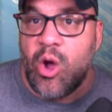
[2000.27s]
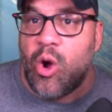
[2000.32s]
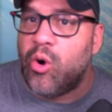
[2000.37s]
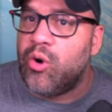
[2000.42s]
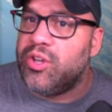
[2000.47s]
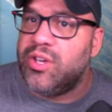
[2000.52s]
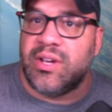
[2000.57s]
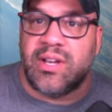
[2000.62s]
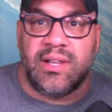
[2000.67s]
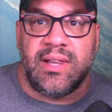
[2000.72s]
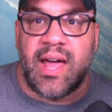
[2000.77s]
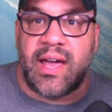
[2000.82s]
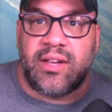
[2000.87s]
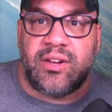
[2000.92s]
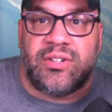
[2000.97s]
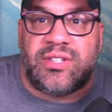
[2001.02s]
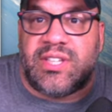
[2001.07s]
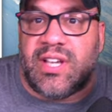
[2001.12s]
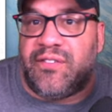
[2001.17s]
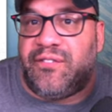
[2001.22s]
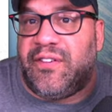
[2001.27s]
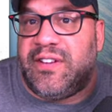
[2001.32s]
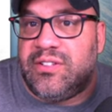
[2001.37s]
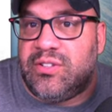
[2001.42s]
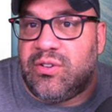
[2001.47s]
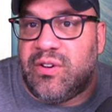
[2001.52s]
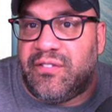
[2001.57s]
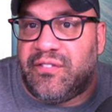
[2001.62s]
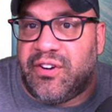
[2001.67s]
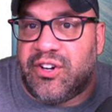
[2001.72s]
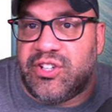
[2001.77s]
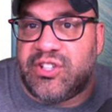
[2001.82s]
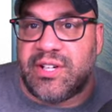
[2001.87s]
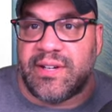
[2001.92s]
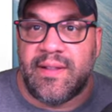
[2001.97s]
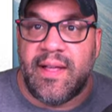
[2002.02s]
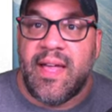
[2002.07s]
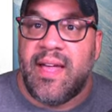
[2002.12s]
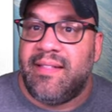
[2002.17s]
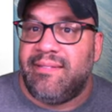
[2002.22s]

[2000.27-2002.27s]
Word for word: Or you can lock yourself into a version